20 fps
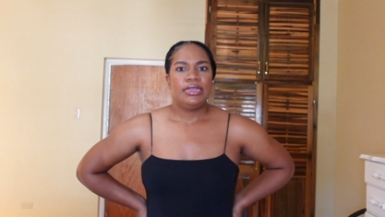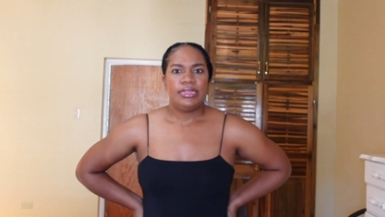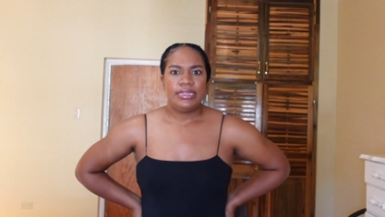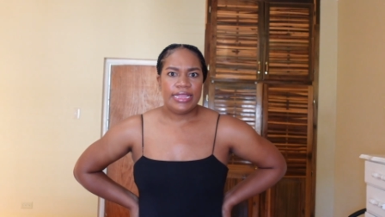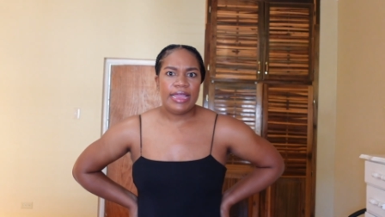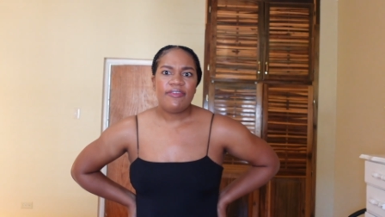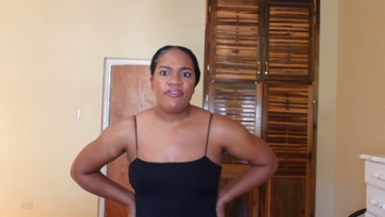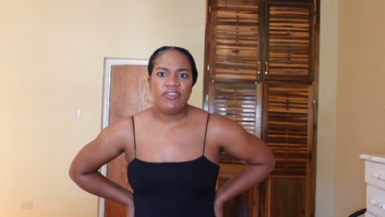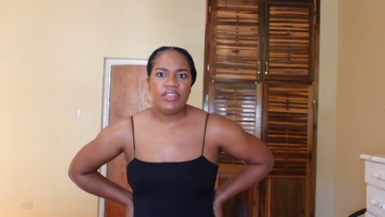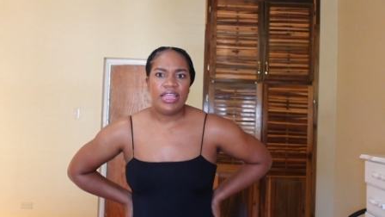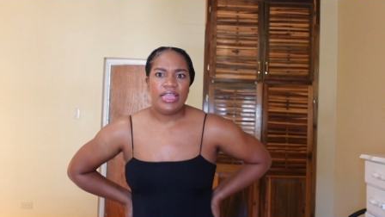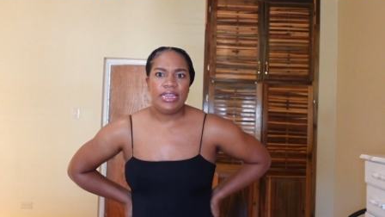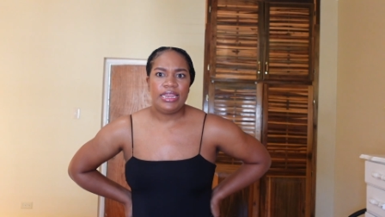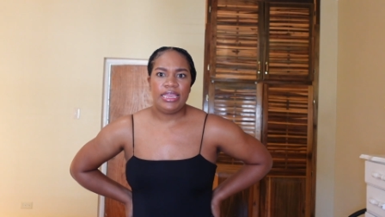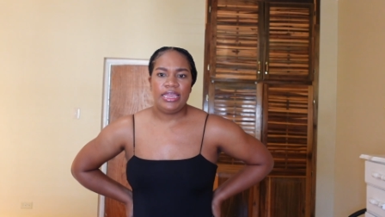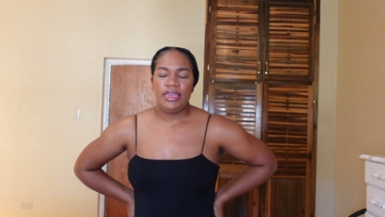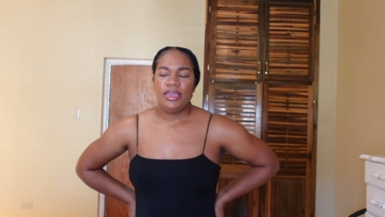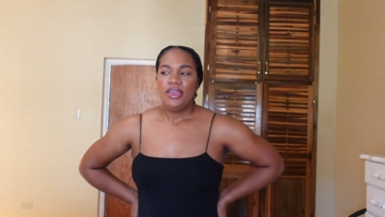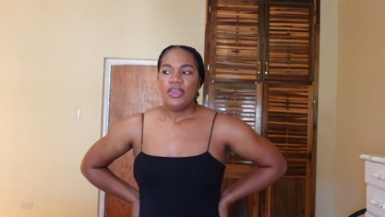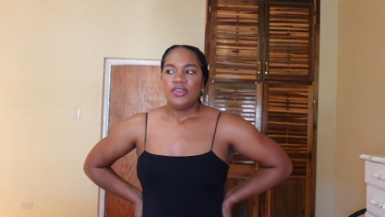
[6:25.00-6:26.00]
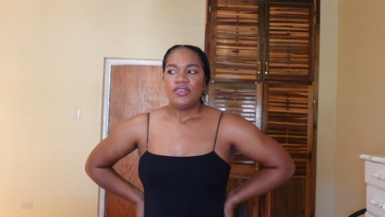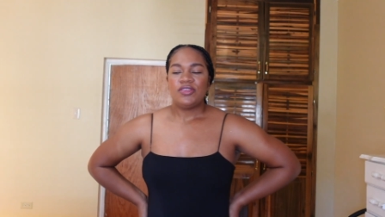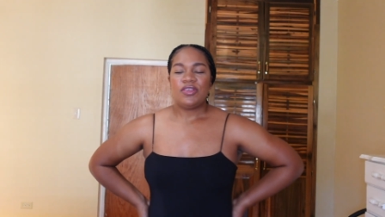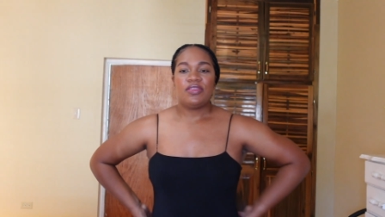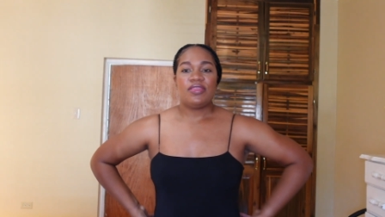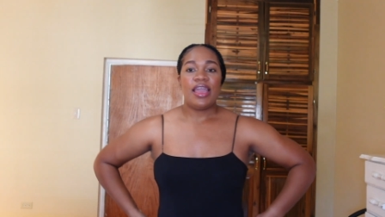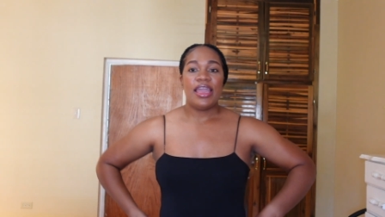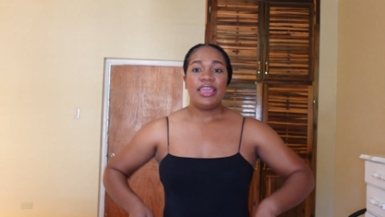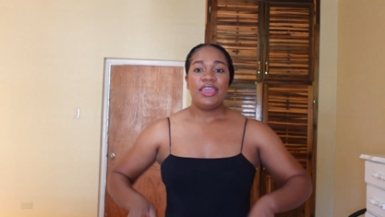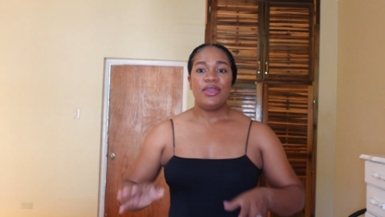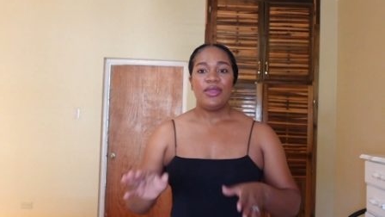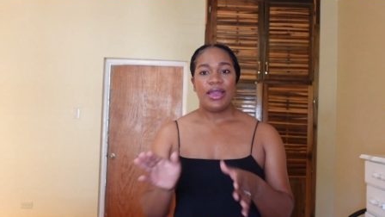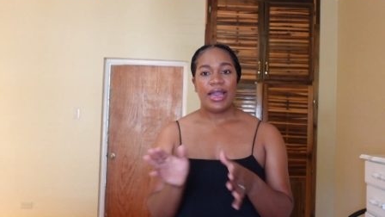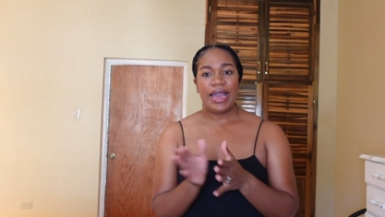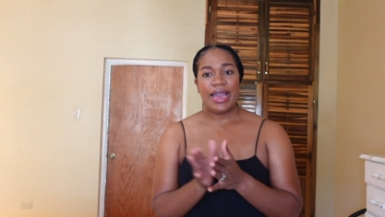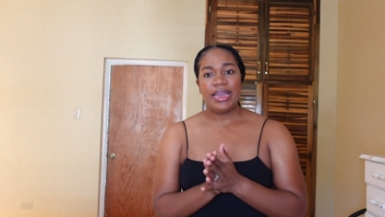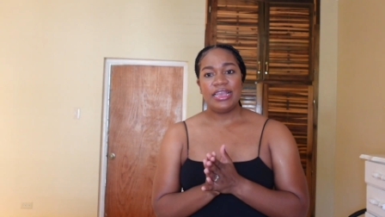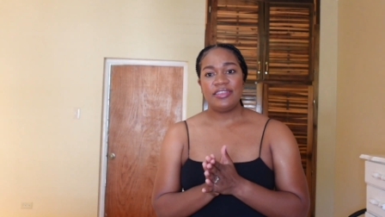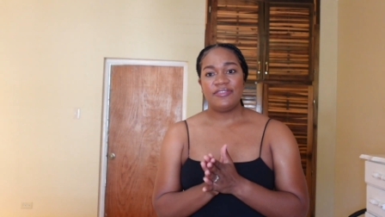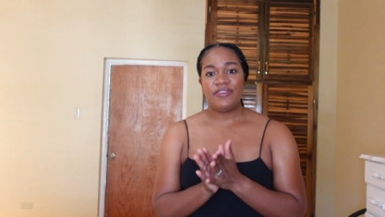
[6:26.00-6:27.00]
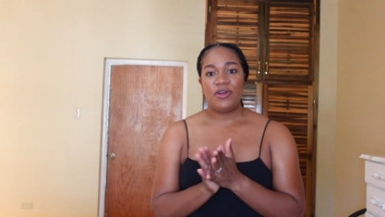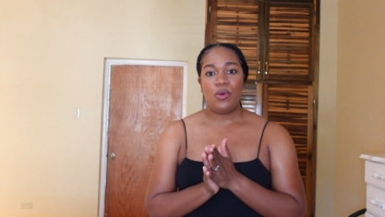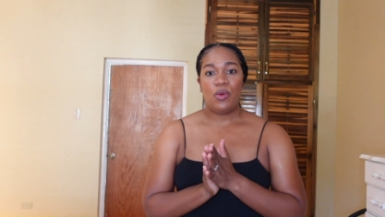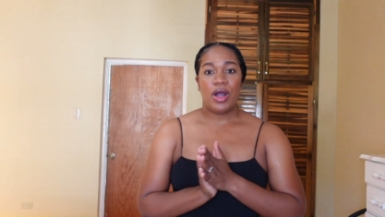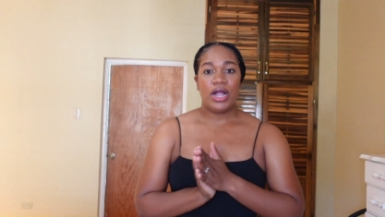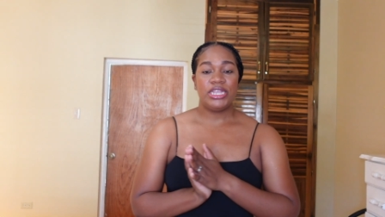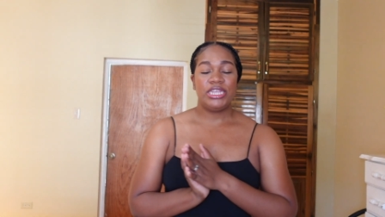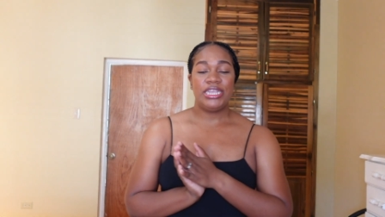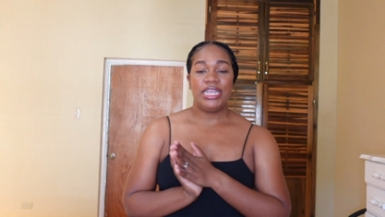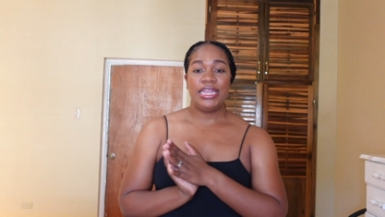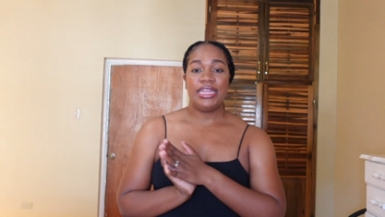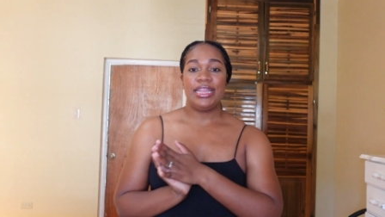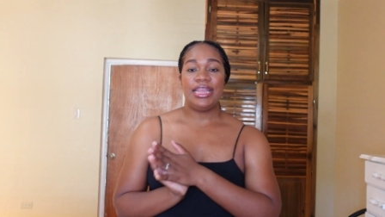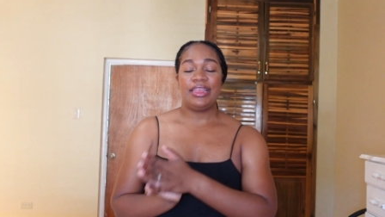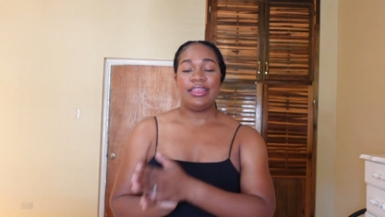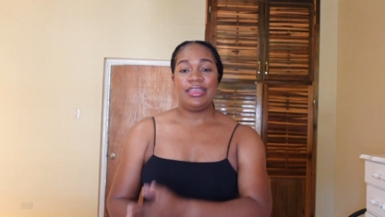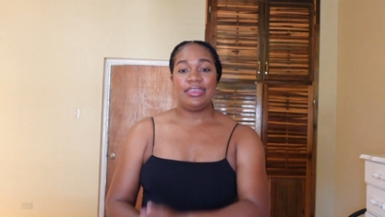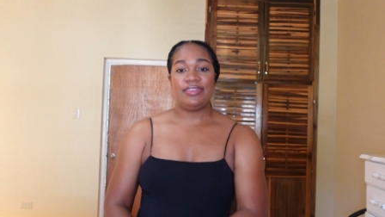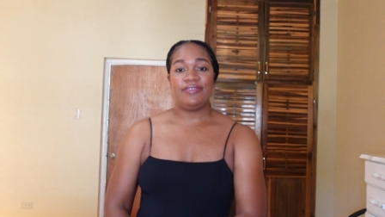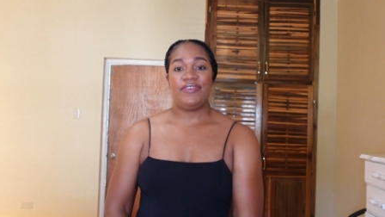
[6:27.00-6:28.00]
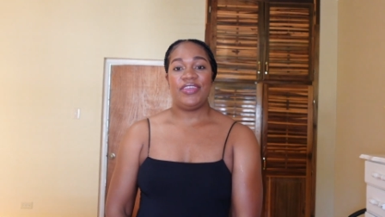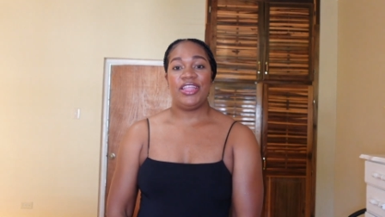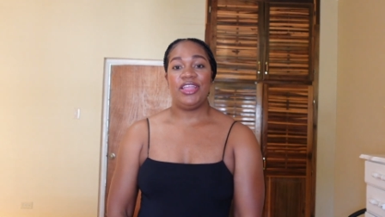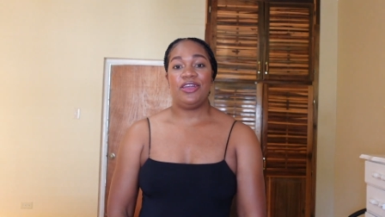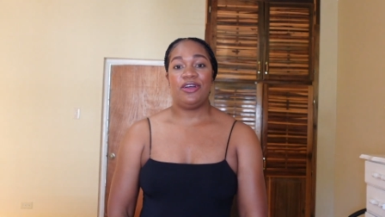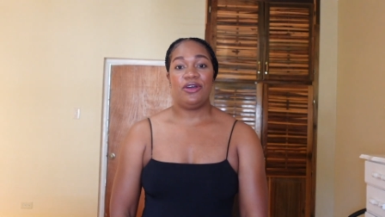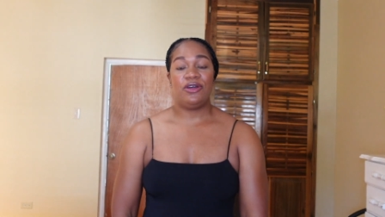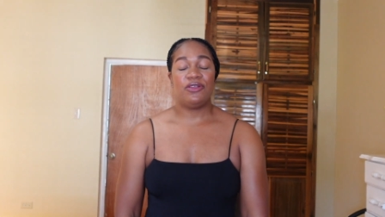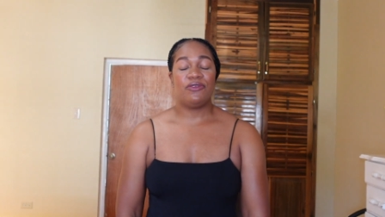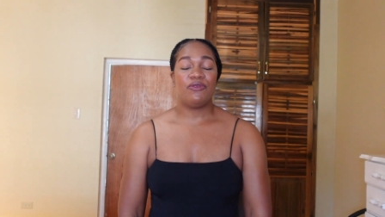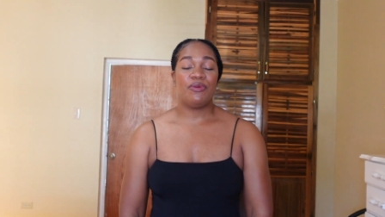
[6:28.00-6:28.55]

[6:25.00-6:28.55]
definitely. So thank you guys for watching this video.